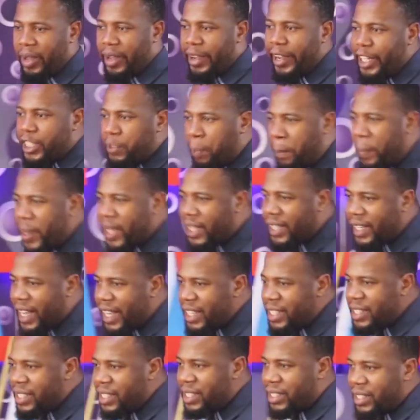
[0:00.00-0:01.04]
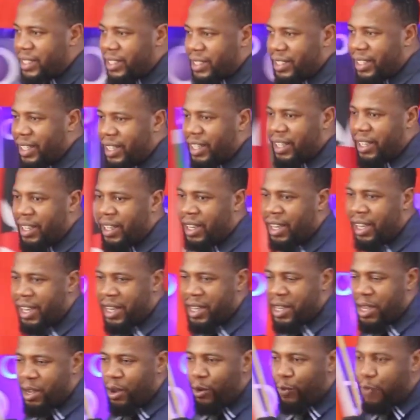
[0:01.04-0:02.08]
It begins
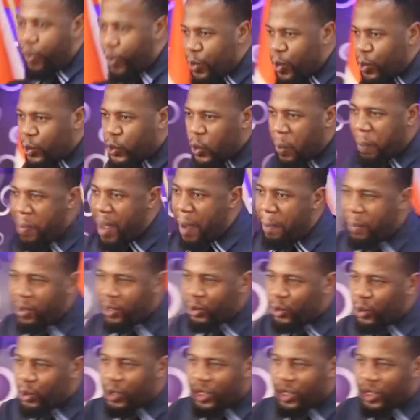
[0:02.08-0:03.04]
for you to be able to